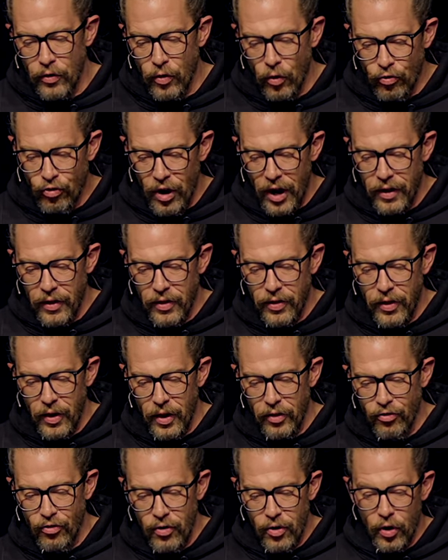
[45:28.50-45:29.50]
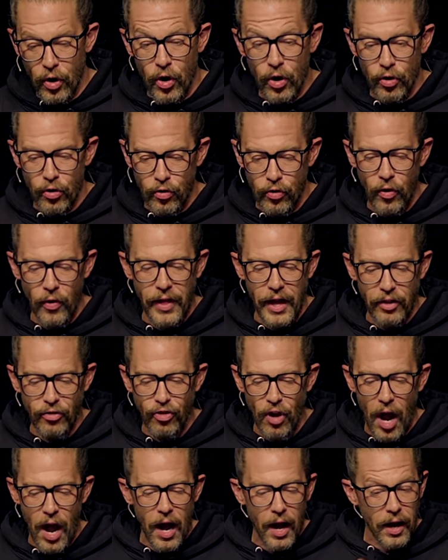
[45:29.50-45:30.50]
So
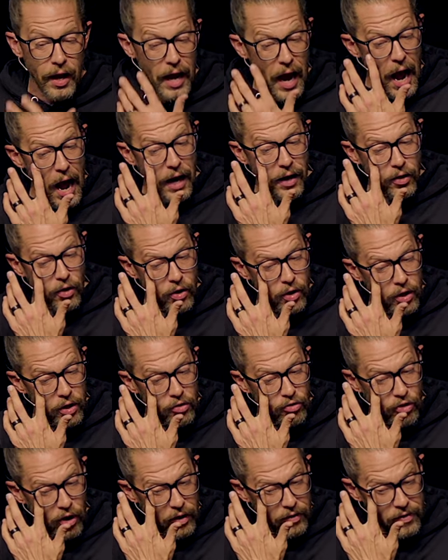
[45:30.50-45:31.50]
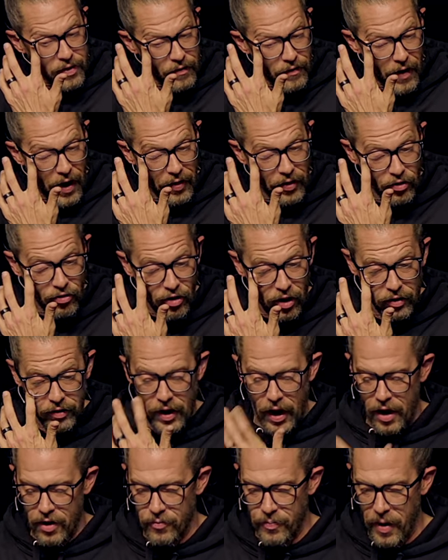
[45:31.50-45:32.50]
that God could justify the
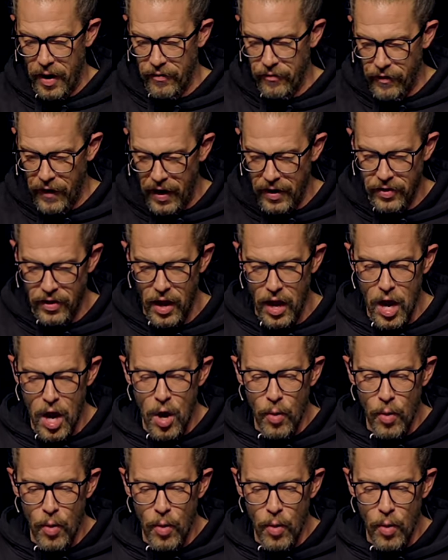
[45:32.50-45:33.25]
Gentiles by faith,